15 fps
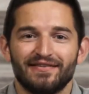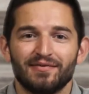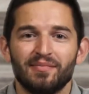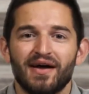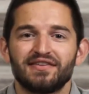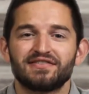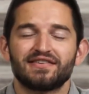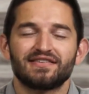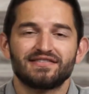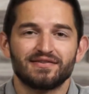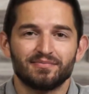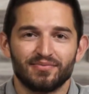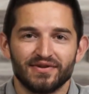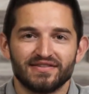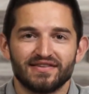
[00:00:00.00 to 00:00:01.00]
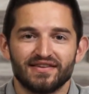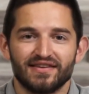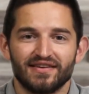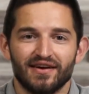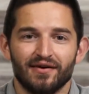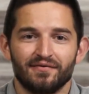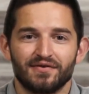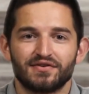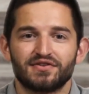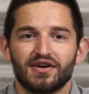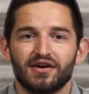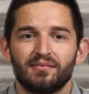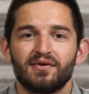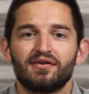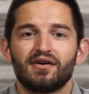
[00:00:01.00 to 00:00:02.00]
The magic and simplicity of the
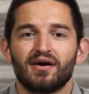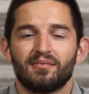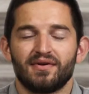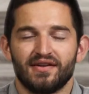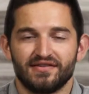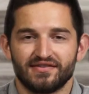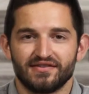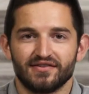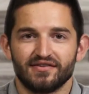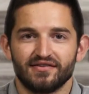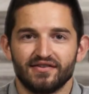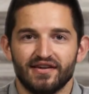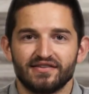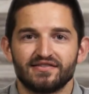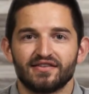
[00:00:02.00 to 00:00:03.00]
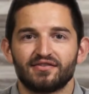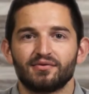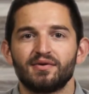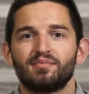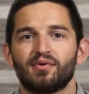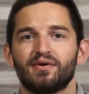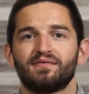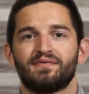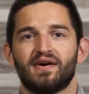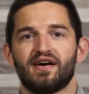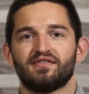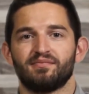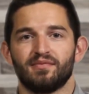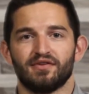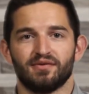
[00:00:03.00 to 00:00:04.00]
ShareMe grommet insert is the
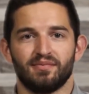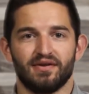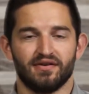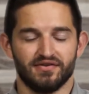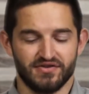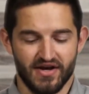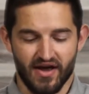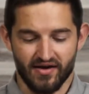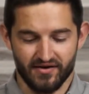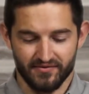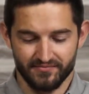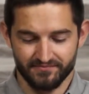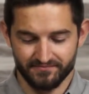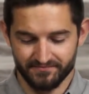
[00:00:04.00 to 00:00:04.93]
3.5mm jack.